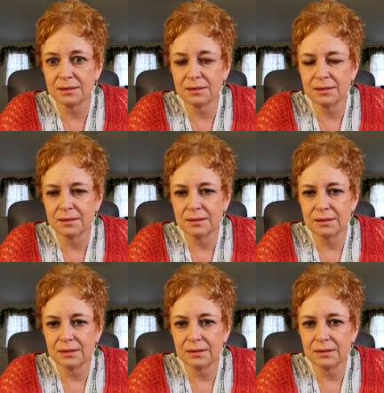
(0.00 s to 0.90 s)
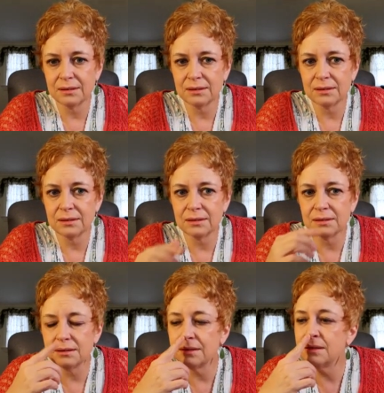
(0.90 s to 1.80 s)

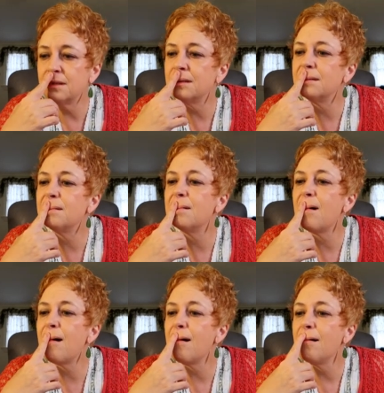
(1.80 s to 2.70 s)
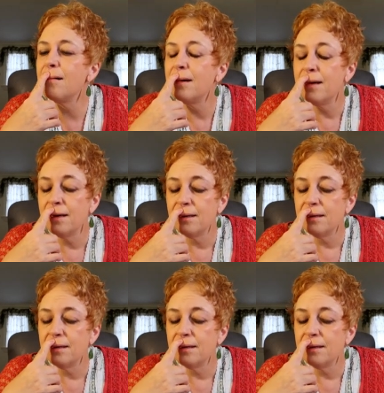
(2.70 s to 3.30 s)
(no one is talking)